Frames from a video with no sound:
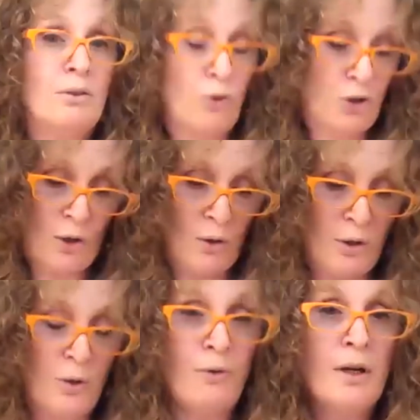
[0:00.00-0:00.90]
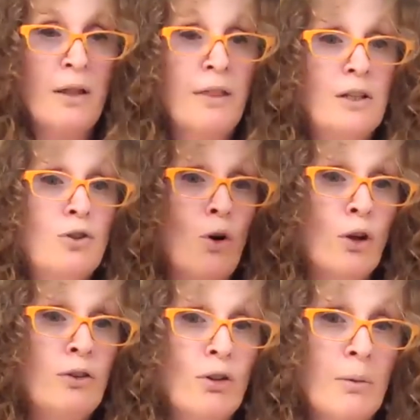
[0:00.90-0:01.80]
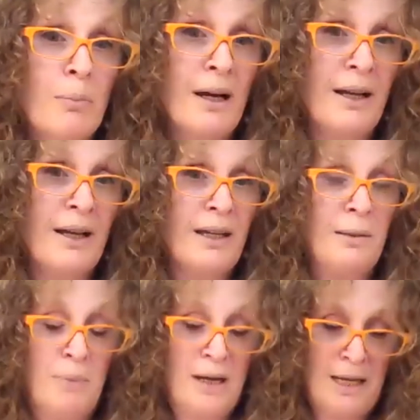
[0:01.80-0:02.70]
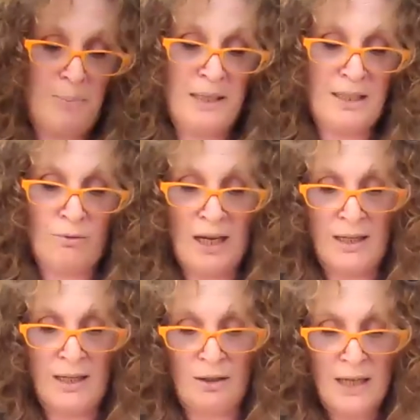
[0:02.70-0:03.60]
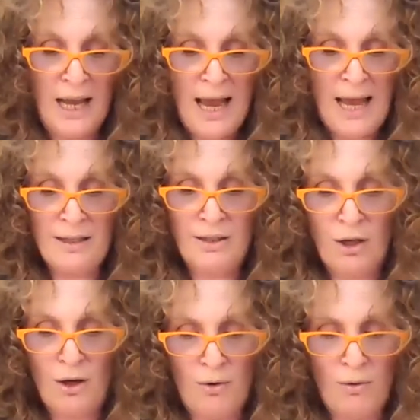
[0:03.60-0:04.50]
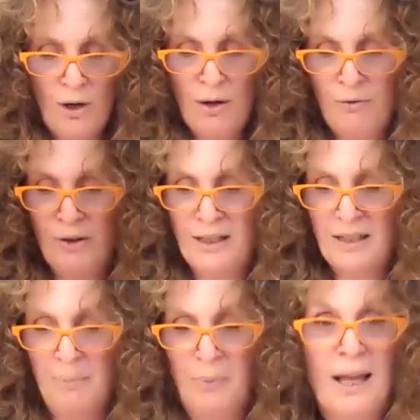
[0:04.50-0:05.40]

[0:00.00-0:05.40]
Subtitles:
to show you, The Dot by Peter Reynolds. And so, for example, I